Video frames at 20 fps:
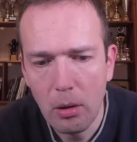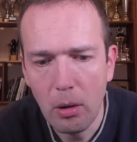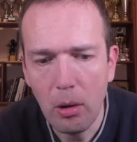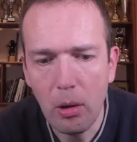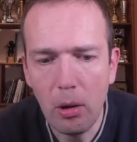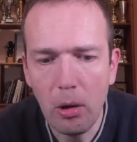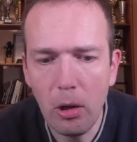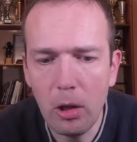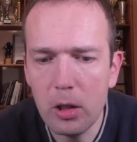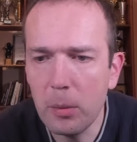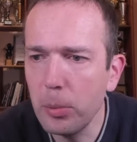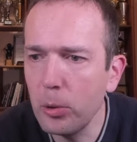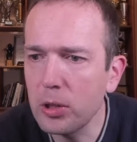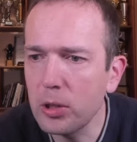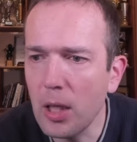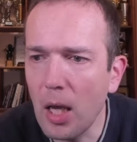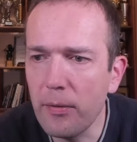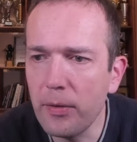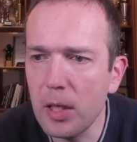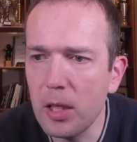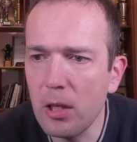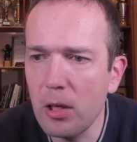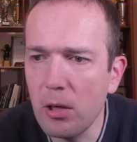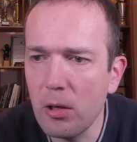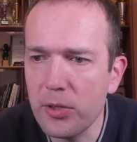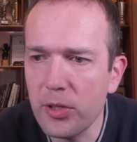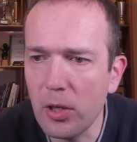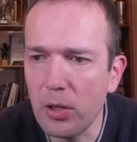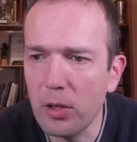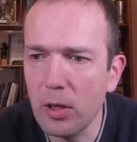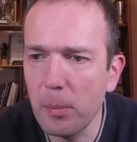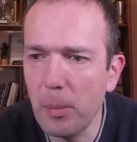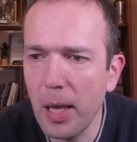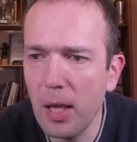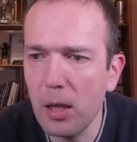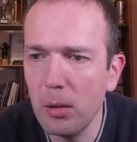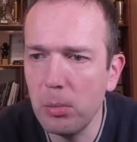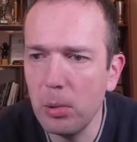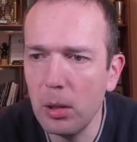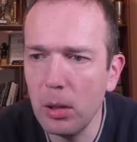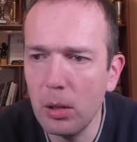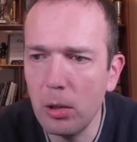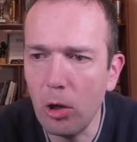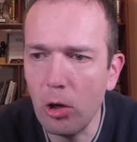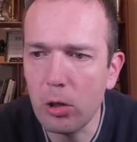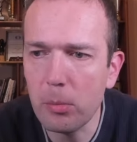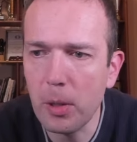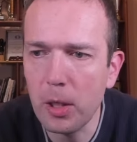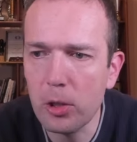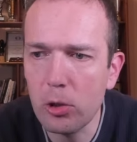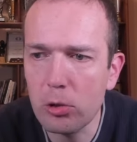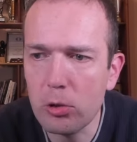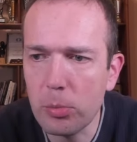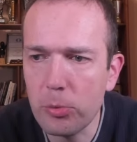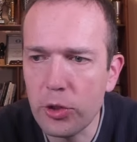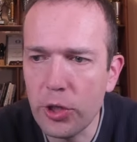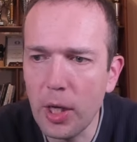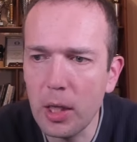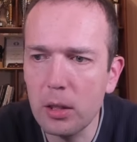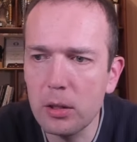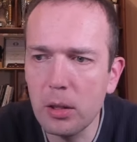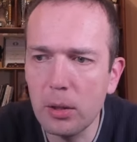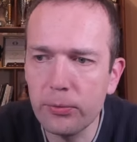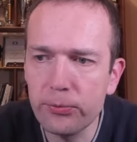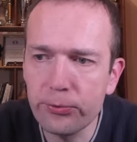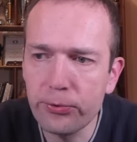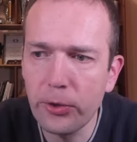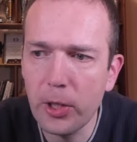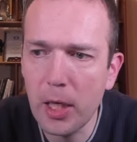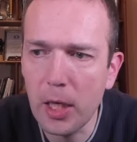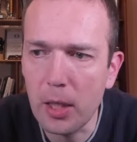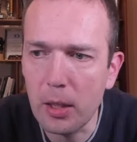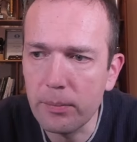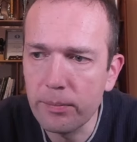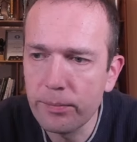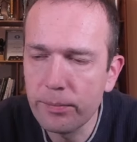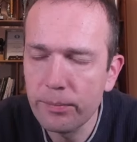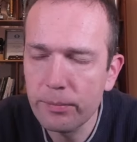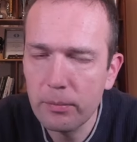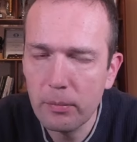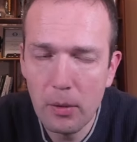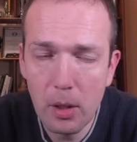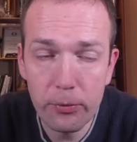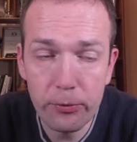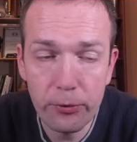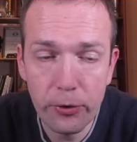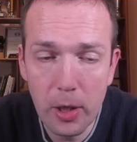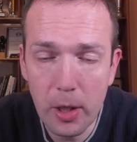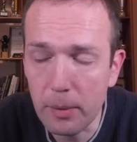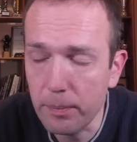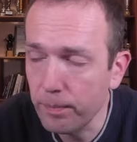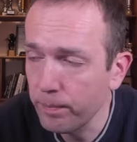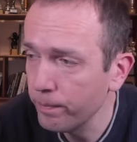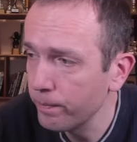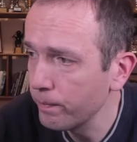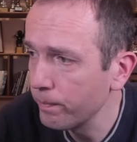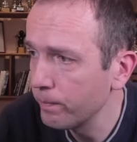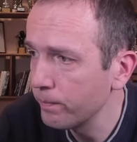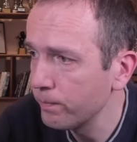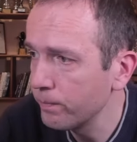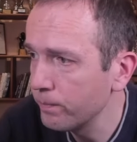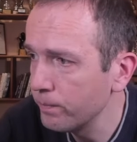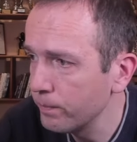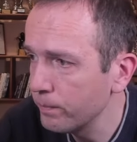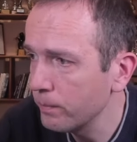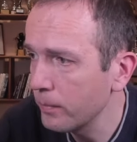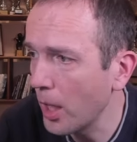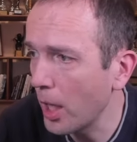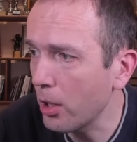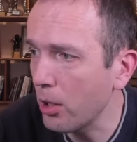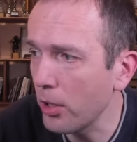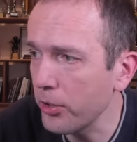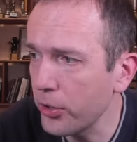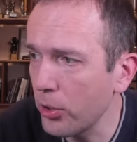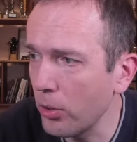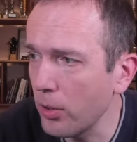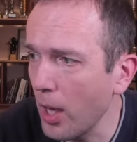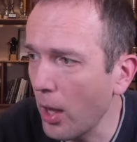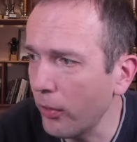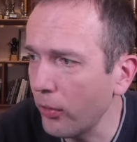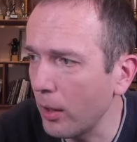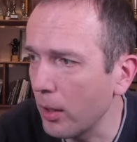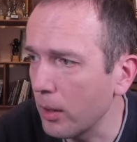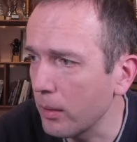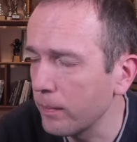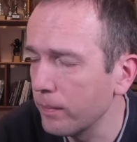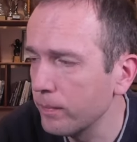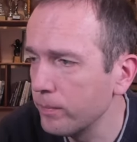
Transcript: All the bootcamp videos are available on my YouTube channel. They're free. They're free. They cost you nothing.